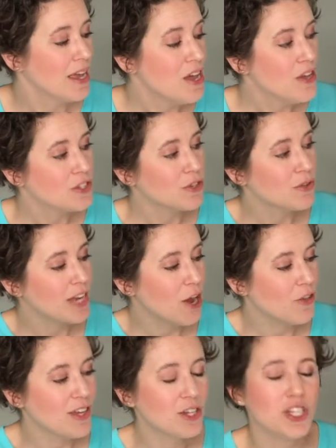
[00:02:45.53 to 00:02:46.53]
So now
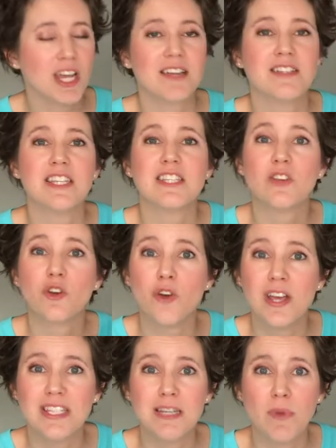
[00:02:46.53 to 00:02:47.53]
that she has this
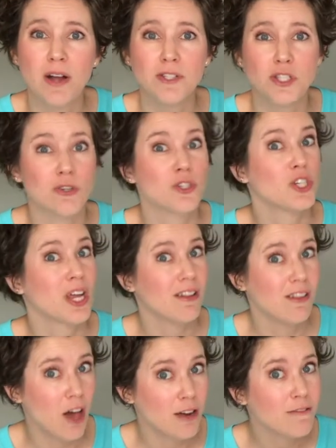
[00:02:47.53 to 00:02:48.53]
crazy monster and she had a
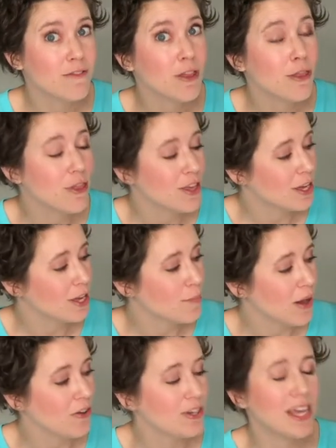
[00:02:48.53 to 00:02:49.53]
lot of fun thinking
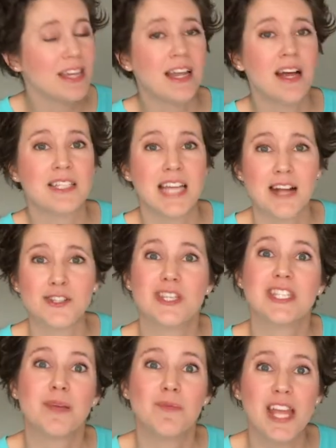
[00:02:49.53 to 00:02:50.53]
about it and attaching
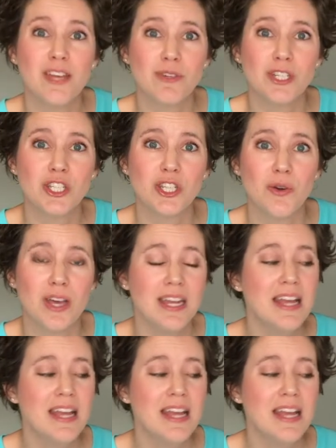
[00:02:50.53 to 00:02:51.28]
some language to it,